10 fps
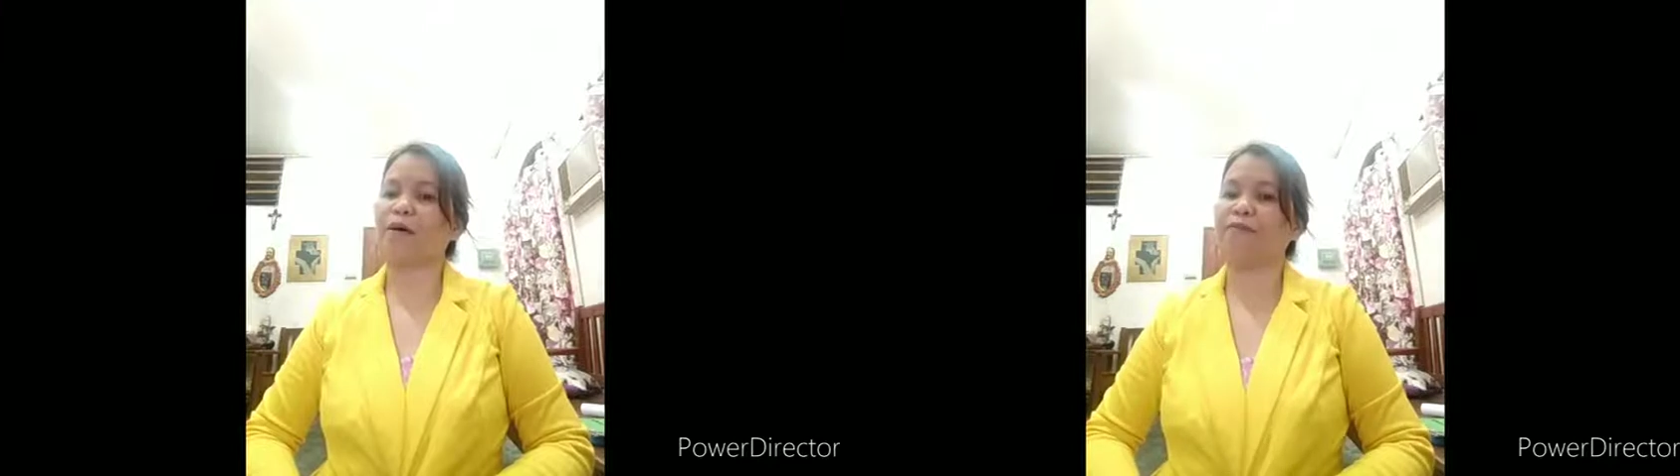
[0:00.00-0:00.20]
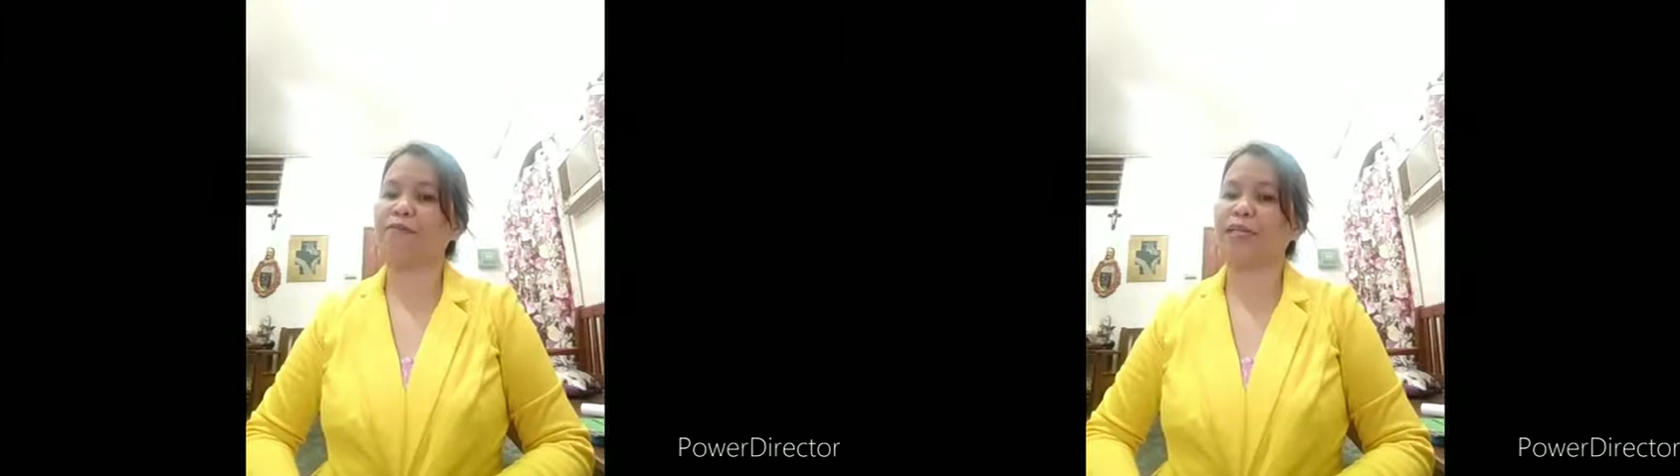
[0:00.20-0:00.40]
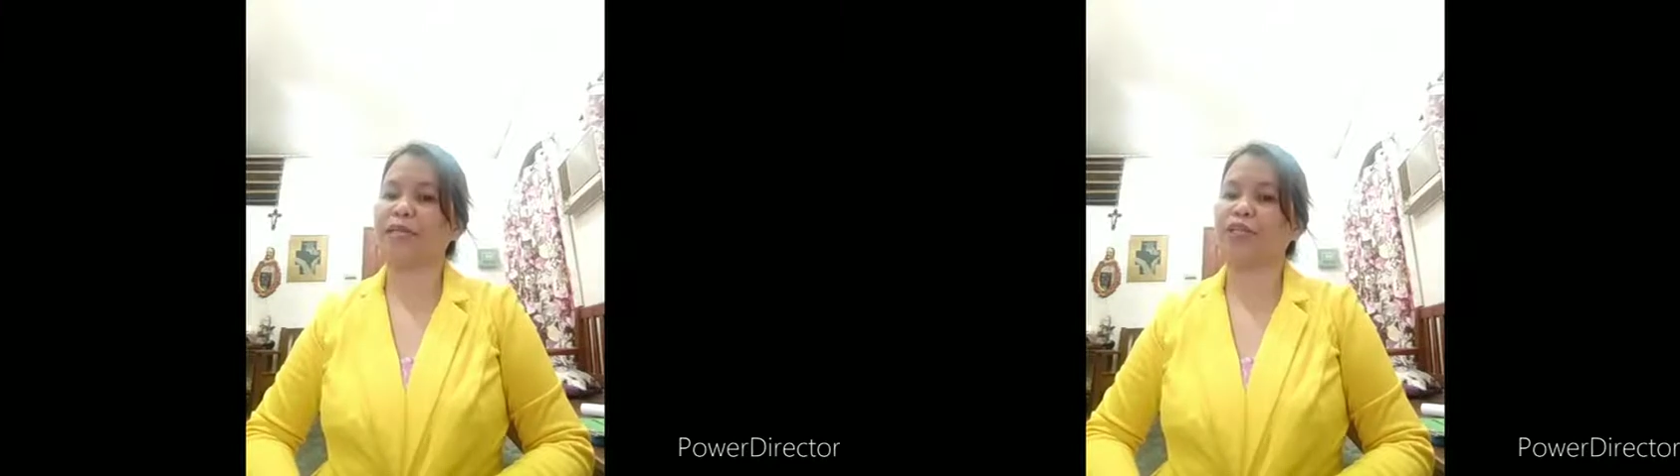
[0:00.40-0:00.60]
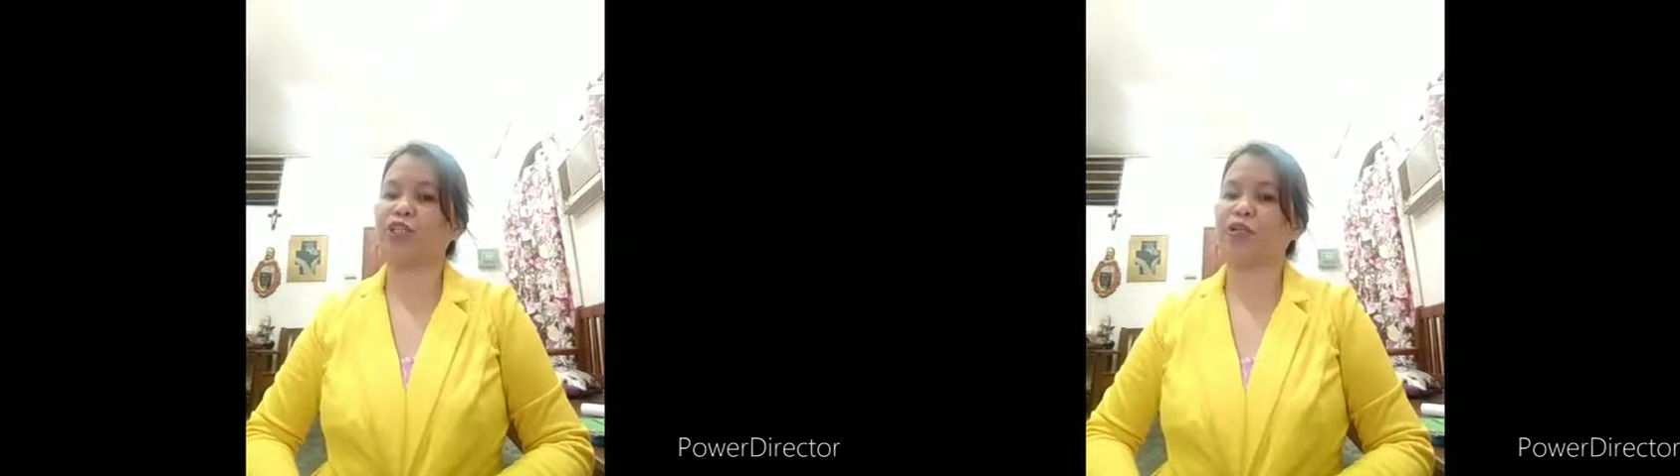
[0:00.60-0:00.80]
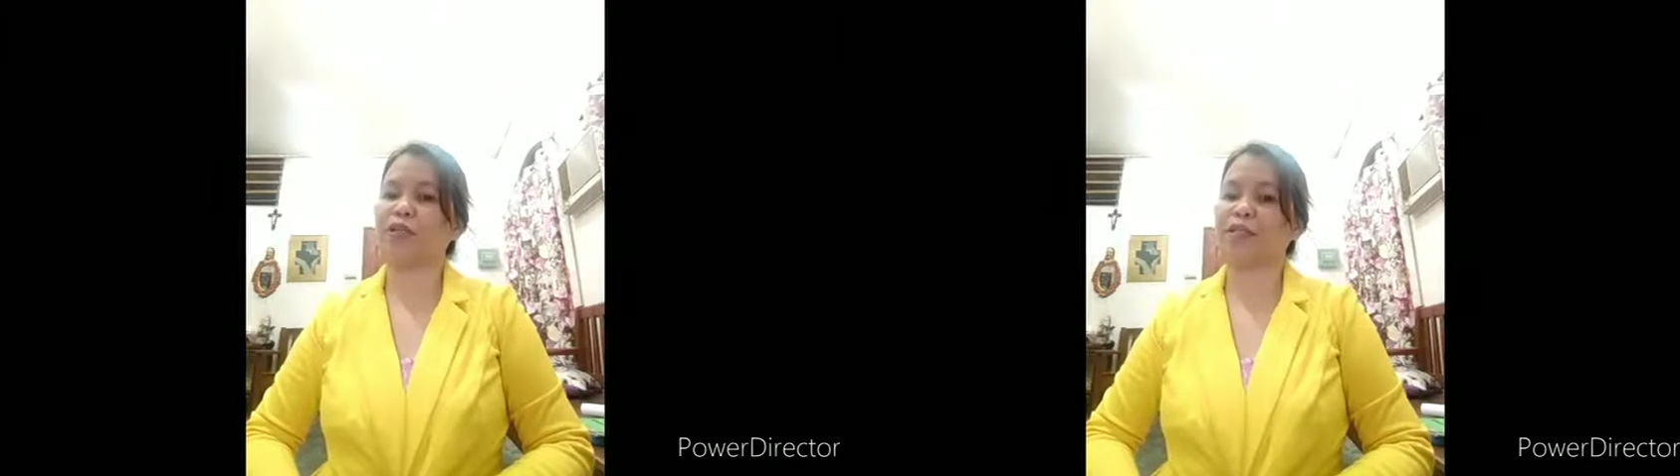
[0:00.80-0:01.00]

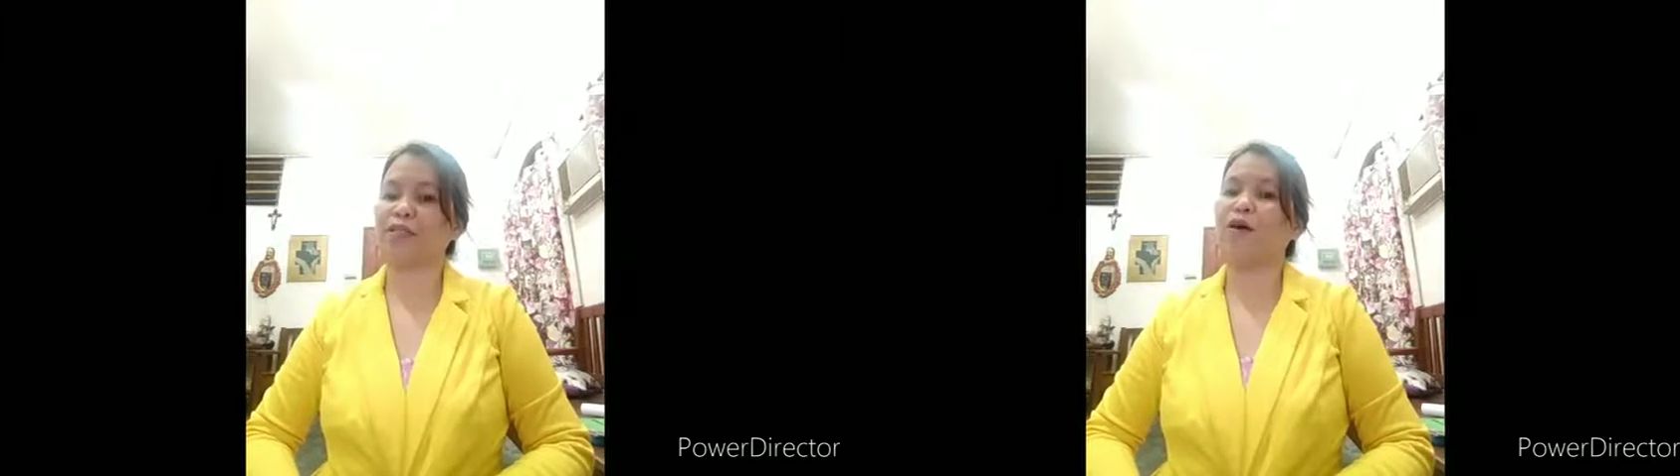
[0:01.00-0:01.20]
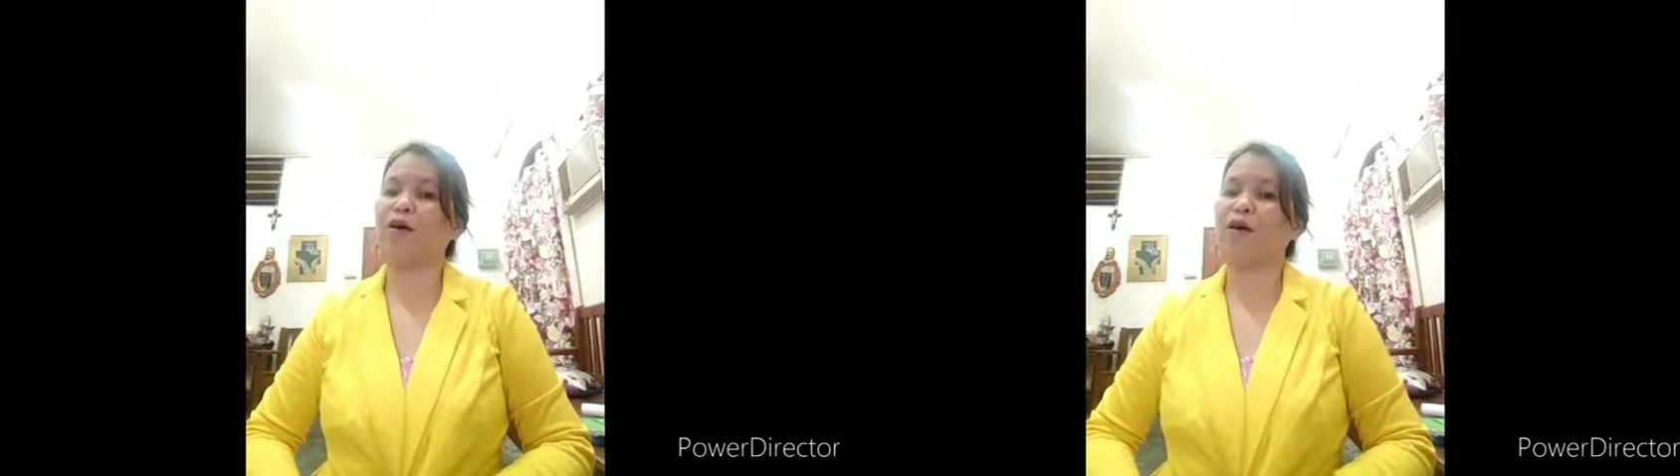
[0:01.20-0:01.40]
combination